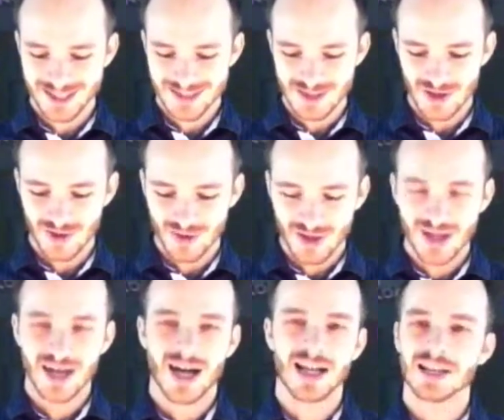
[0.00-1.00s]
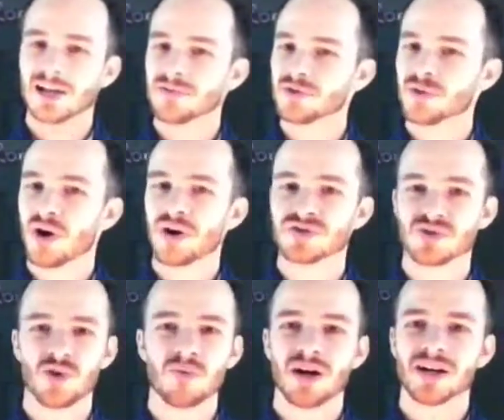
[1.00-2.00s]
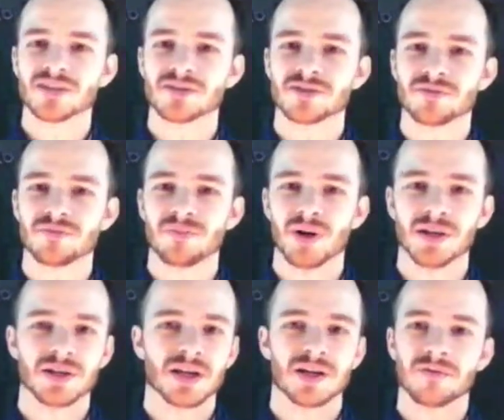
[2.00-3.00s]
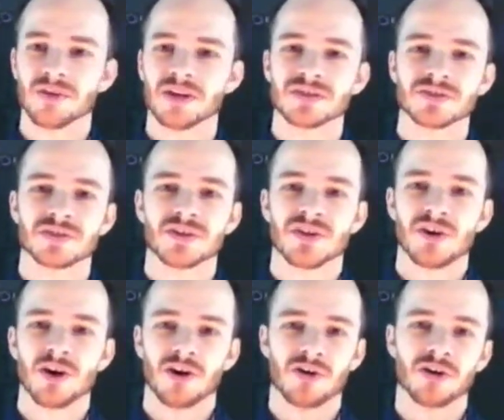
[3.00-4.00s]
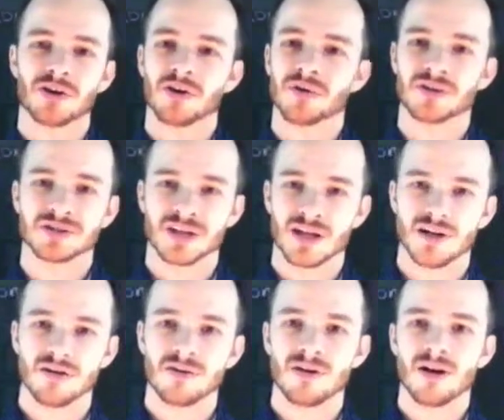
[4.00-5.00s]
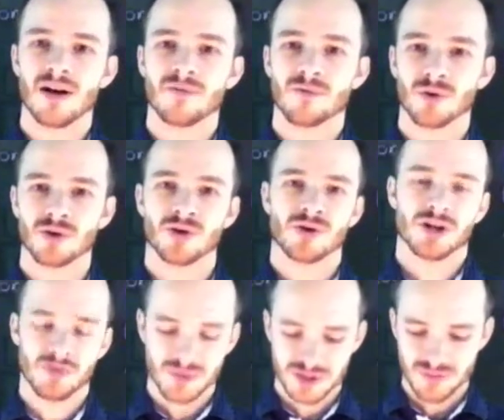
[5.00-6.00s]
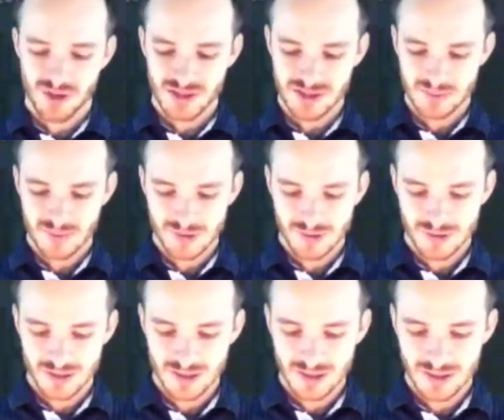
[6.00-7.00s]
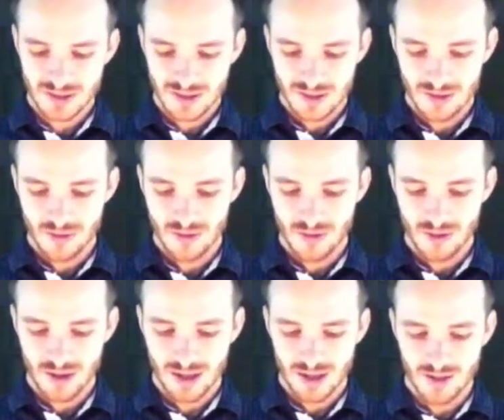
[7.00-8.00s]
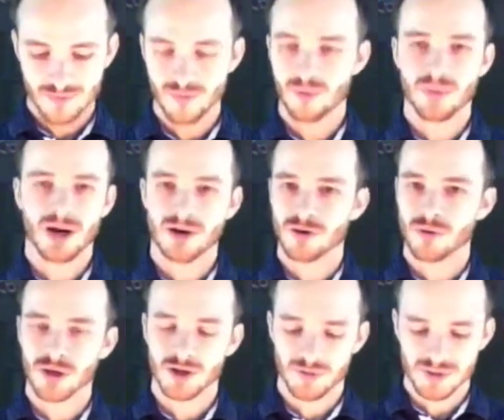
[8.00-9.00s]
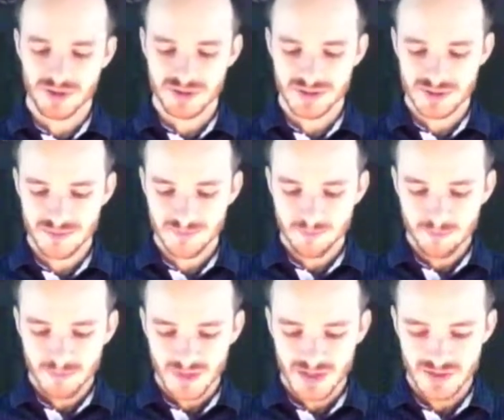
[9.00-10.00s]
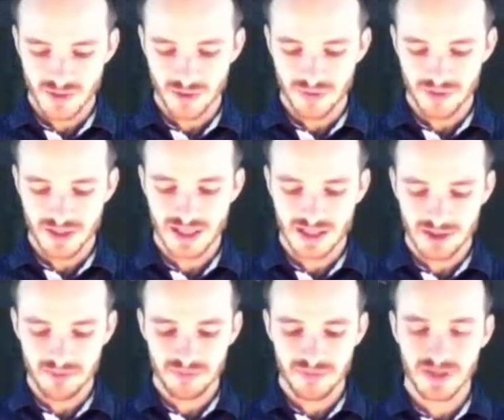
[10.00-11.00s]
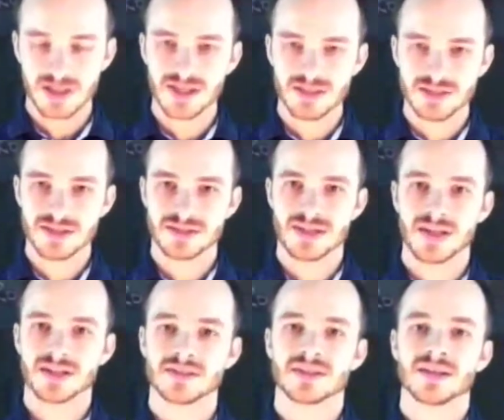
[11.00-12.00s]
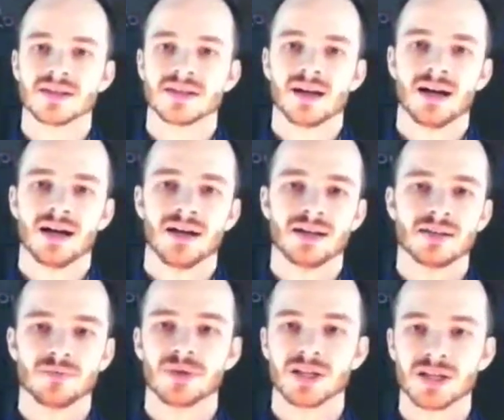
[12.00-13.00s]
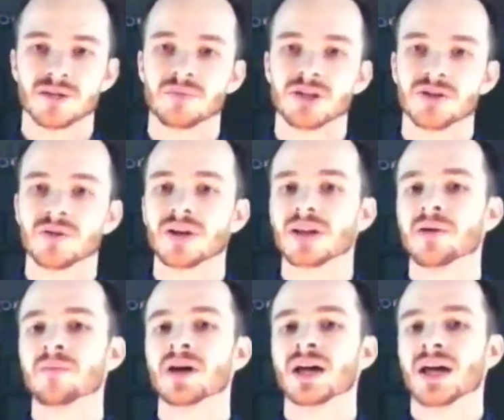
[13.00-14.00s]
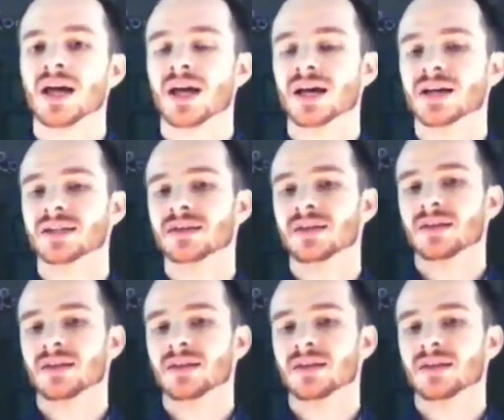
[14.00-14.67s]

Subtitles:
So I love you all so much, but none of us are going to go to jail for your irresponsibility or for paranoia reasons. So the kingdom needs these things, and we need to be doing them. And